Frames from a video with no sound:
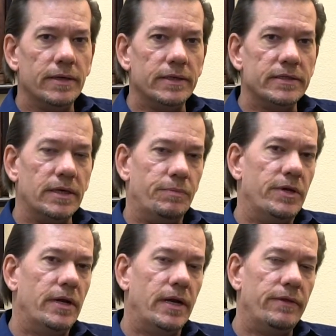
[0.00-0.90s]
It's something
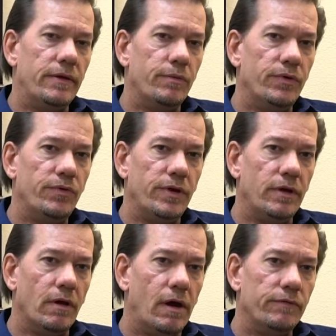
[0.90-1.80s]
that I think we
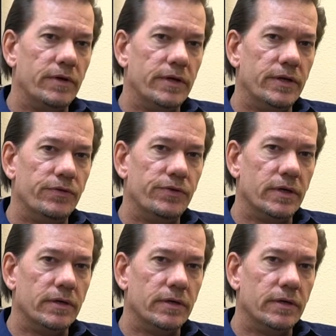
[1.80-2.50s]
see often is,